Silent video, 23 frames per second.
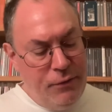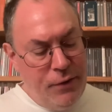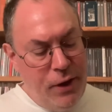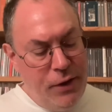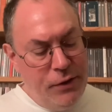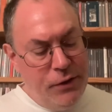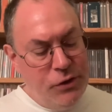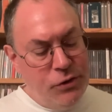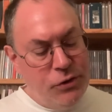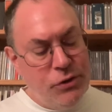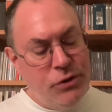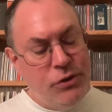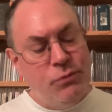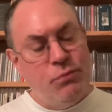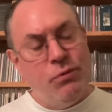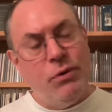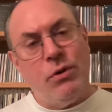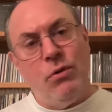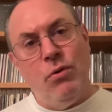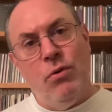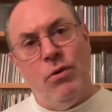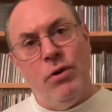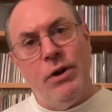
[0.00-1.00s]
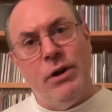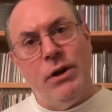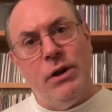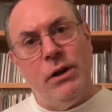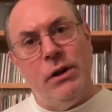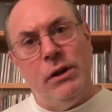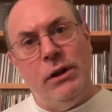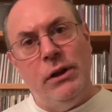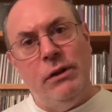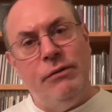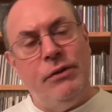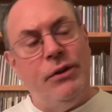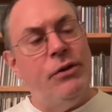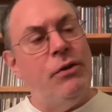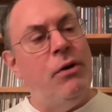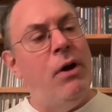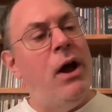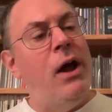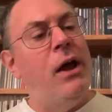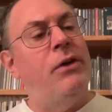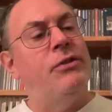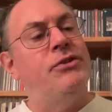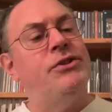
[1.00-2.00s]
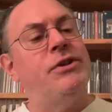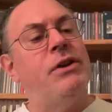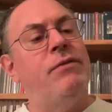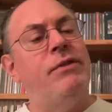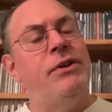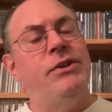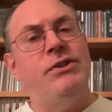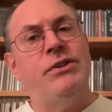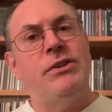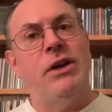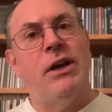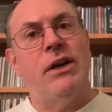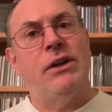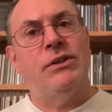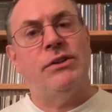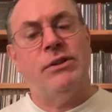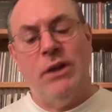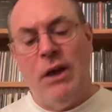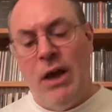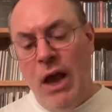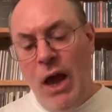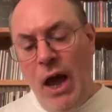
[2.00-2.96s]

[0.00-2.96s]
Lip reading: And this was recorded in Cleveland, Ohio in 76.